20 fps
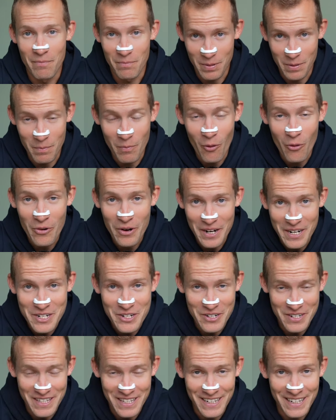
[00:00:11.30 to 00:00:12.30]
But more
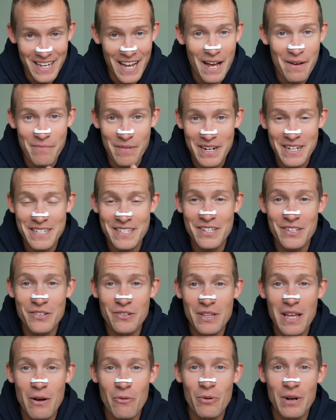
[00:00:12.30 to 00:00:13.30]
interestingly, I managed to
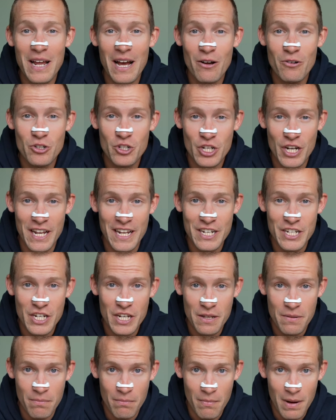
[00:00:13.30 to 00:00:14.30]
do that without
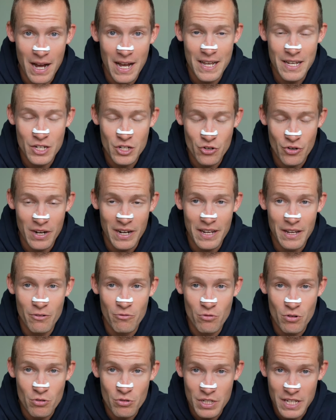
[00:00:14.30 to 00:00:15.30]
changing my
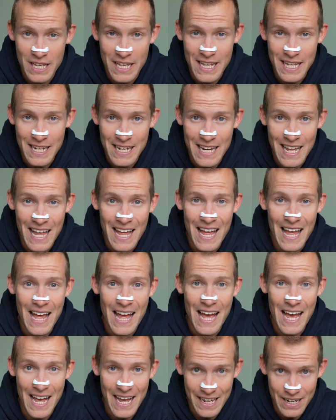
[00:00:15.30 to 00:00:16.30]
training routine
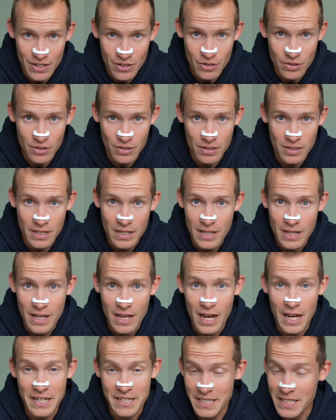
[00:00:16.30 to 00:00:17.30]
at all.
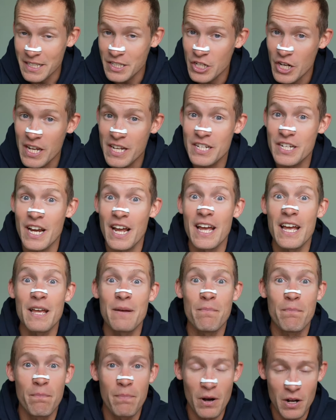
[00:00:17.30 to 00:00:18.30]
I did change
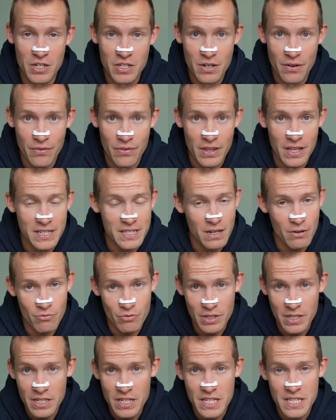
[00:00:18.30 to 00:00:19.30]
a bunch of things. I
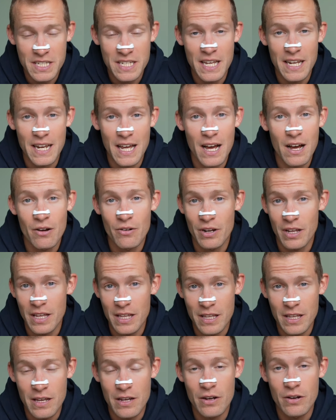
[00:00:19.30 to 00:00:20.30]
really just set out a
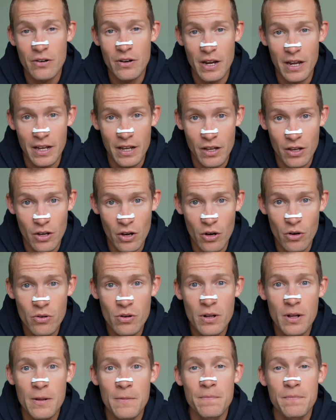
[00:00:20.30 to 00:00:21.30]
year
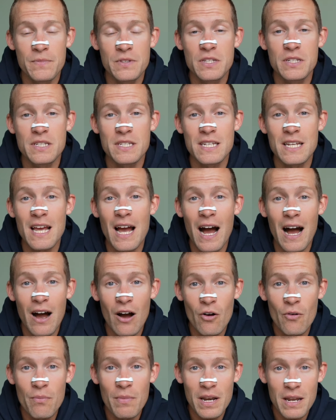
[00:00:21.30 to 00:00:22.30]
ago to see
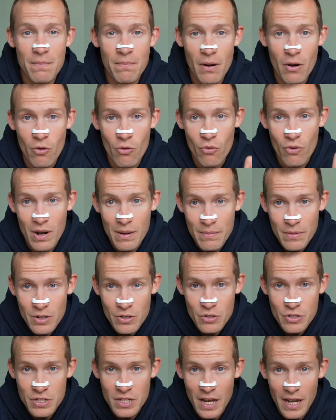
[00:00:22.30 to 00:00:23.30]
how many
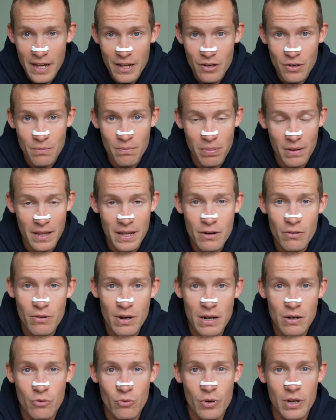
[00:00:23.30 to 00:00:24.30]
parameters I could play
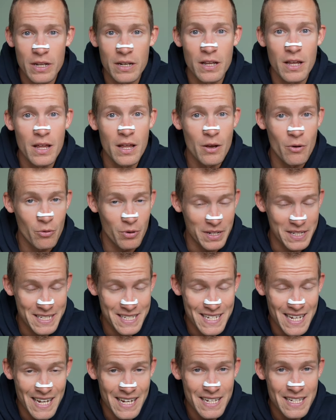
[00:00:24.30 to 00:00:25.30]
around with with a
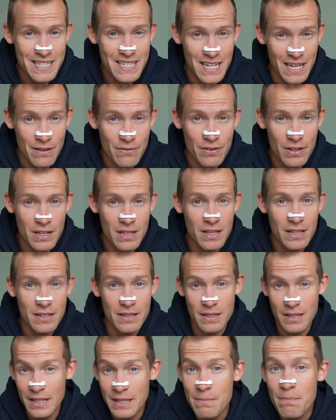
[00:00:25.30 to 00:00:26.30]

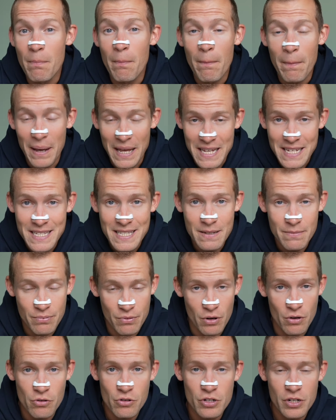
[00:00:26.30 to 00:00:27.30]
scientifically based
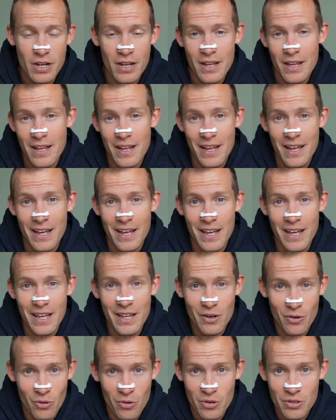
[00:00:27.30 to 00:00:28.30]
approach
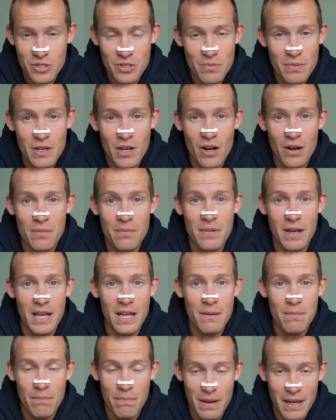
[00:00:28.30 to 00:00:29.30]
in order to become
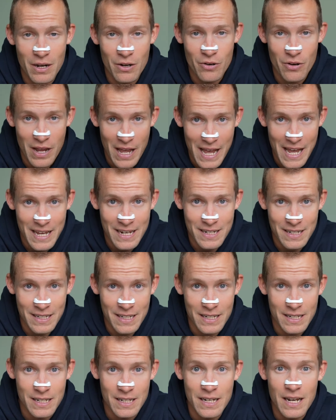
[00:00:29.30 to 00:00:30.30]
a better
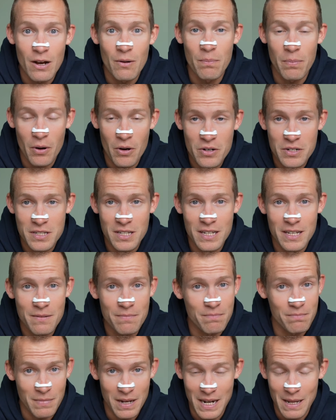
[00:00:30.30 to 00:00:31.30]
athlete. Now, personally,
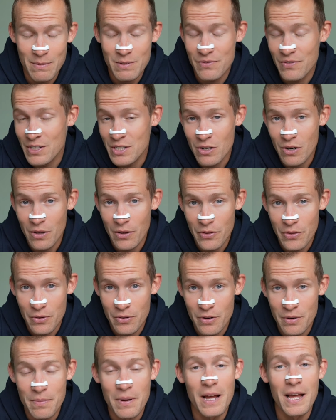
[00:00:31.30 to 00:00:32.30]
my name is Viktor Hald
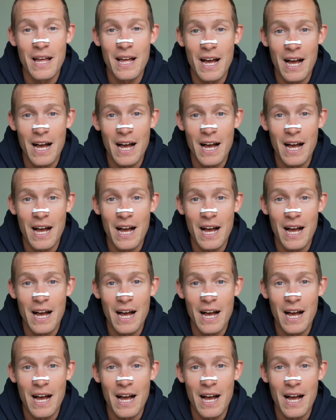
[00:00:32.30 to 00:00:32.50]
Thorup.